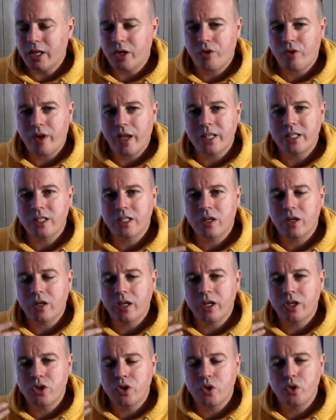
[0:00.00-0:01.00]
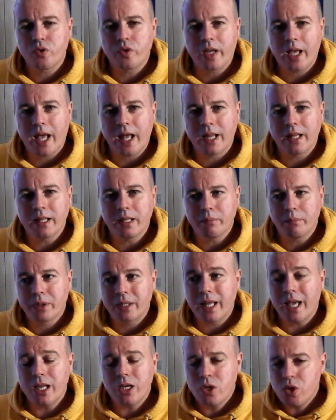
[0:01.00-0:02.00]
creates a new reality, but
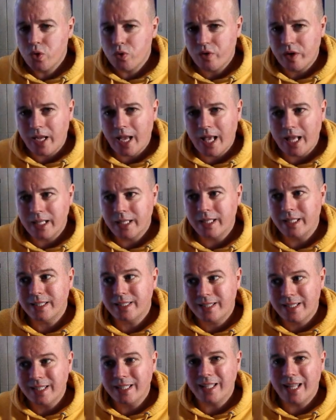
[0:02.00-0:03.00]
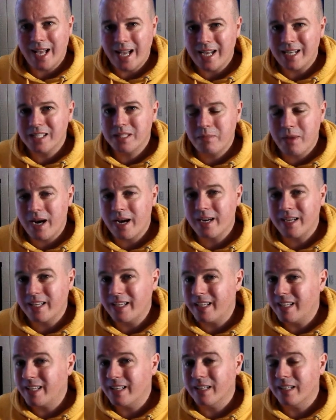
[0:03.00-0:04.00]
that new reality still has Marty
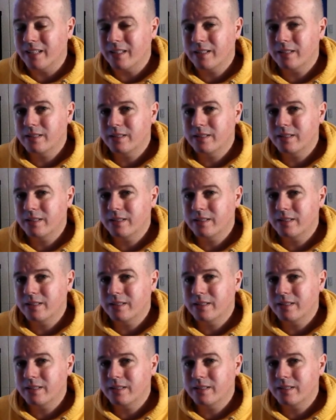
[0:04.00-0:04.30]
in it.